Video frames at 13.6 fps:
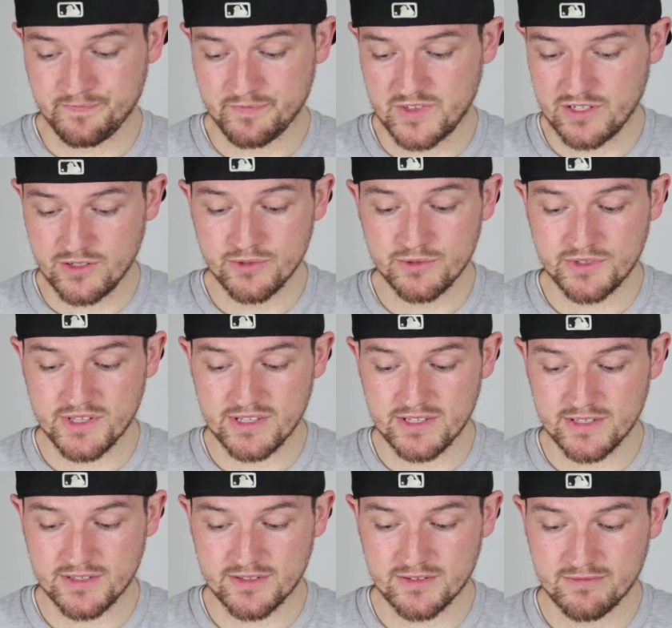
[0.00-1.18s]
to use
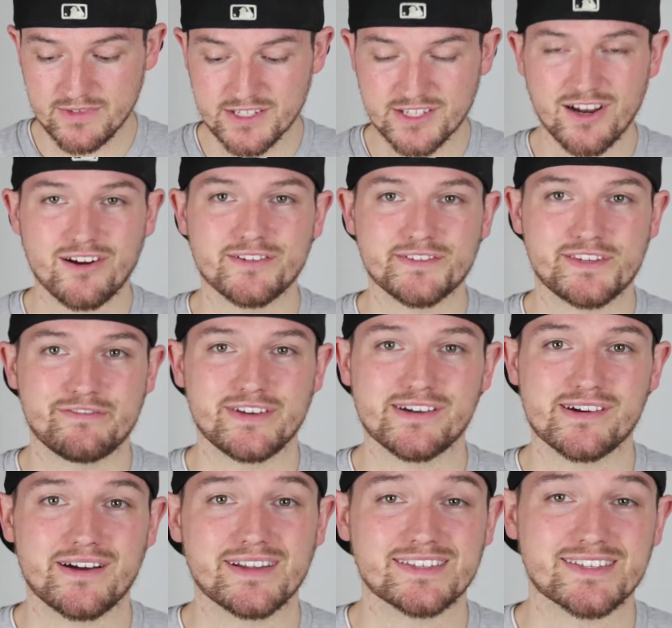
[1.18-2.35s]
these cards to figure
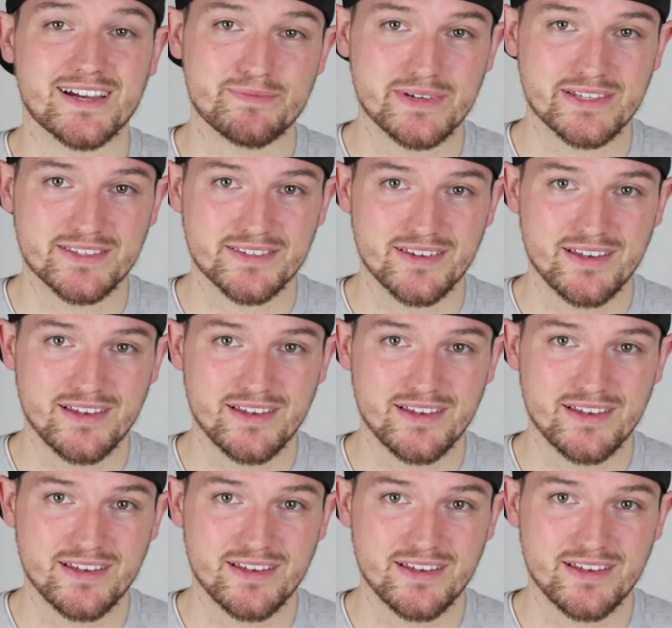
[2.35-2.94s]
out assignments.